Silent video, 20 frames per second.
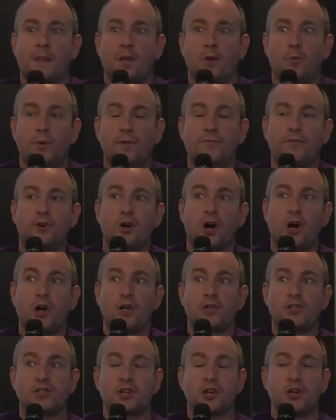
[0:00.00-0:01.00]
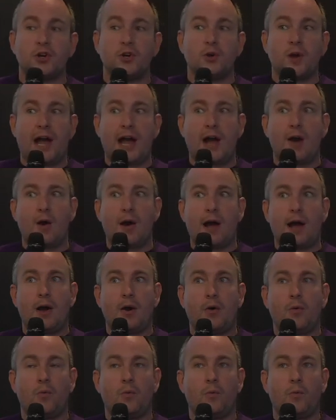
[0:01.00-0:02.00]
We've got, so our
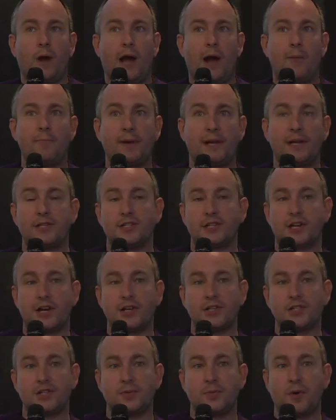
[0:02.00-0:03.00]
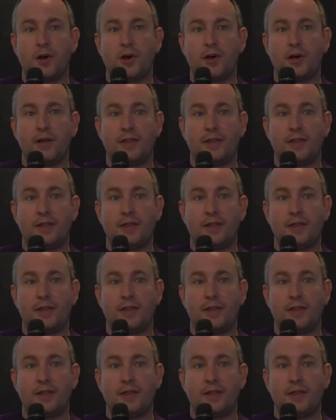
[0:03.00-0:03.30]
our biggest customer,